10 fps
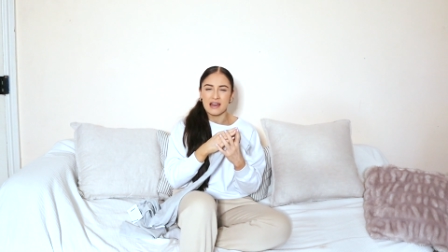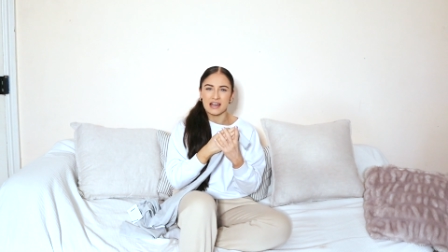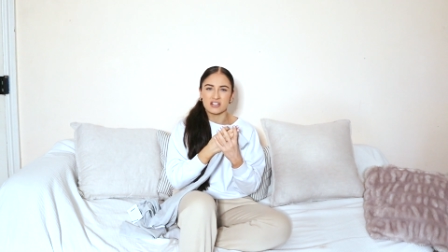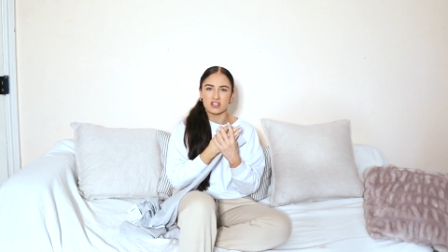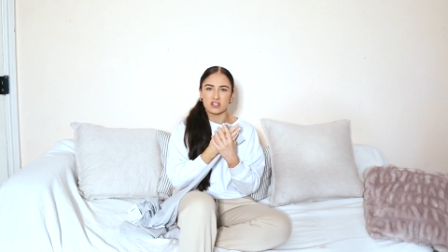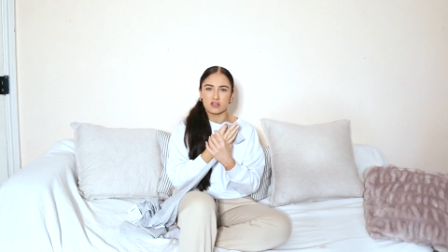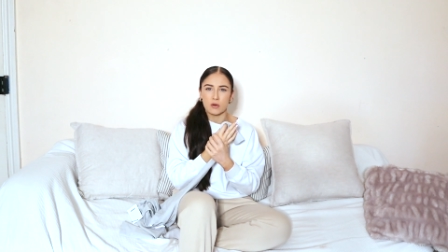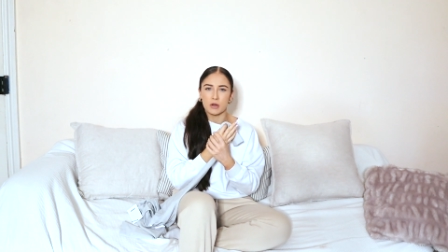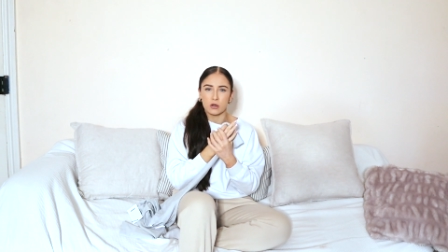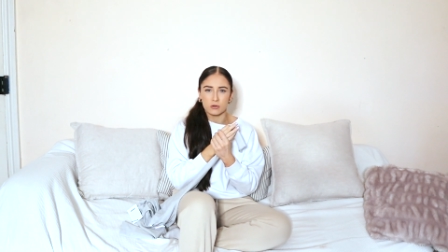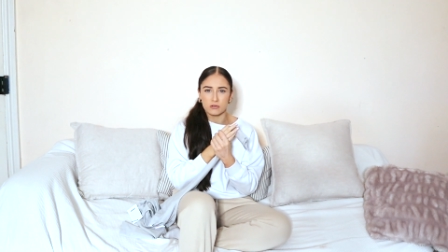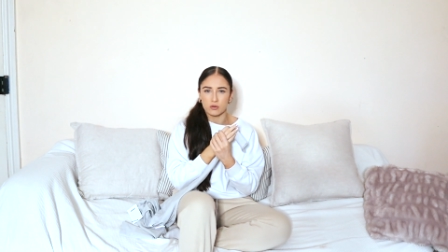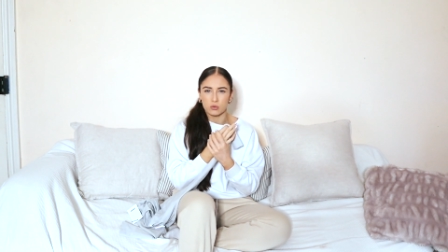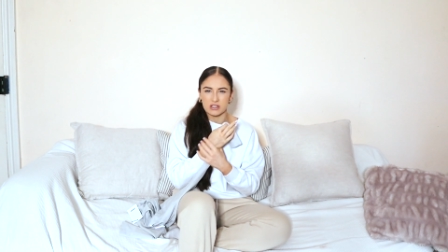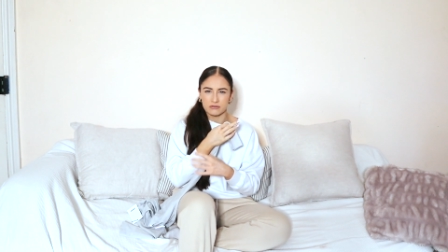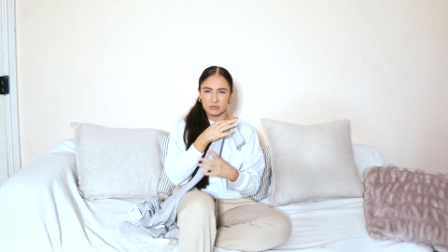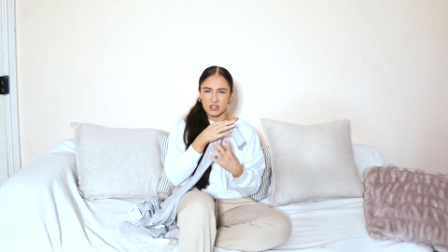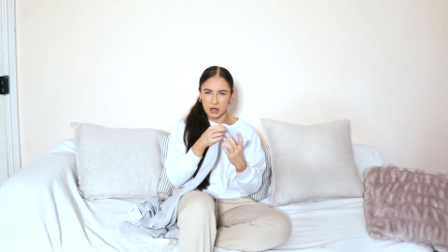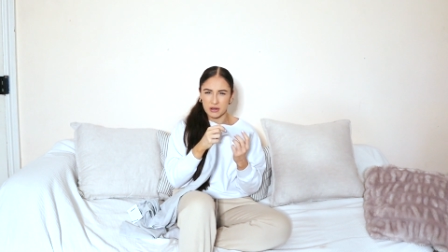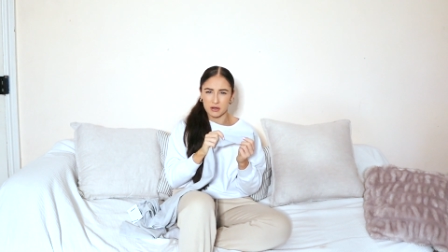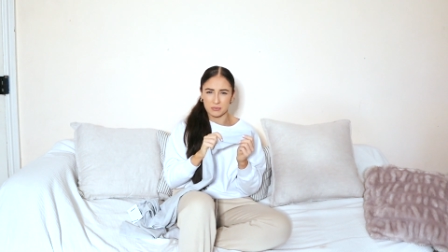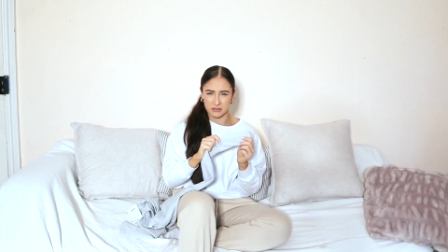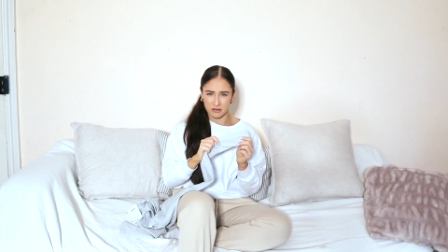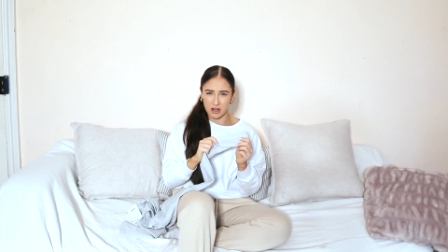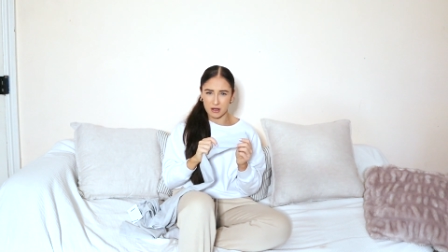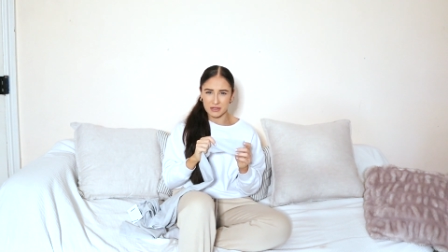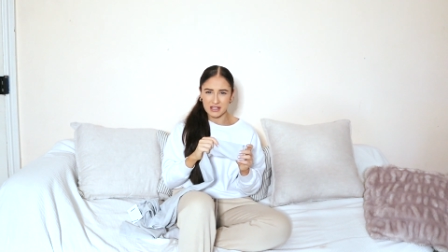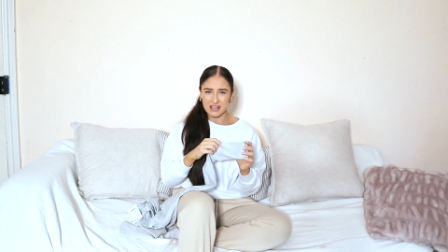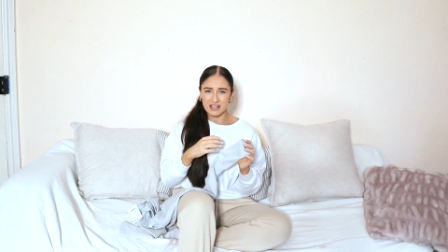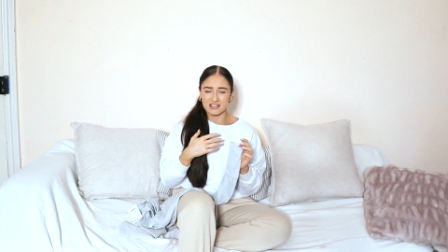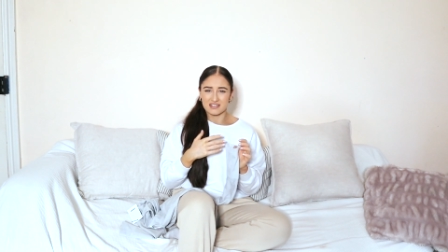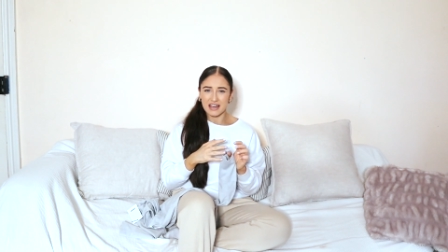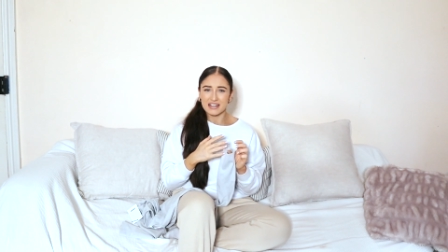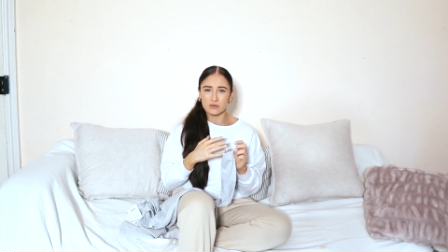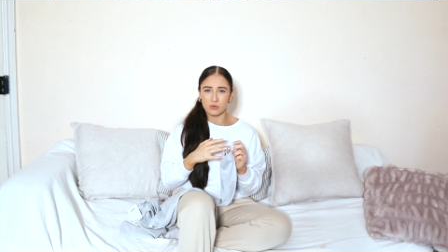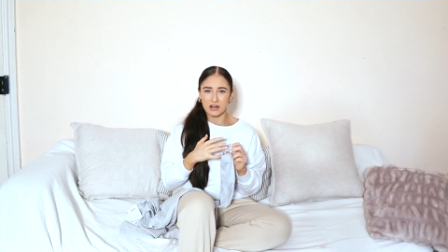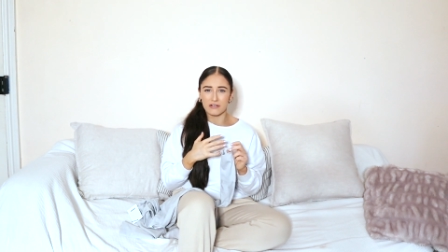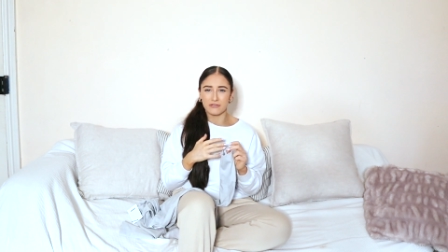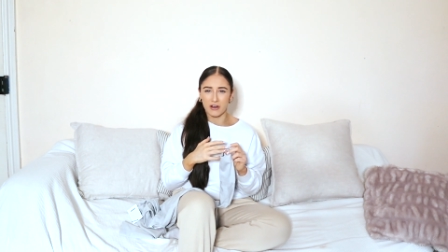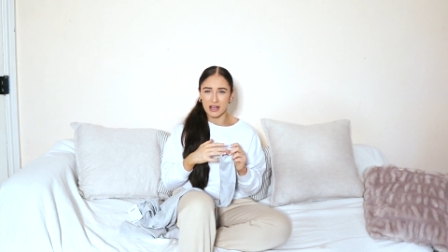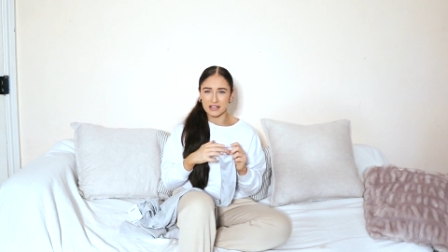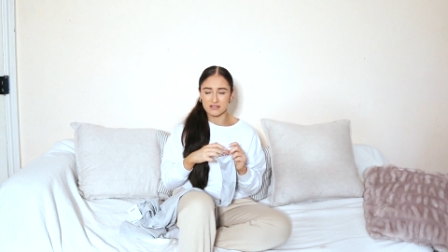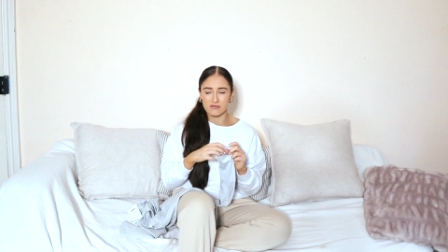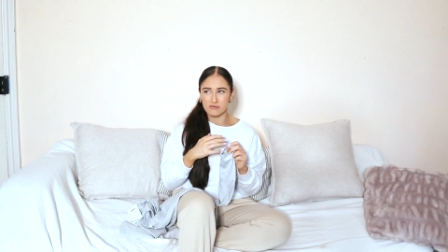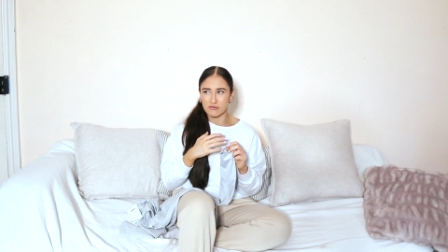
and to stop a lot of the wind from going up your arm because that is what I find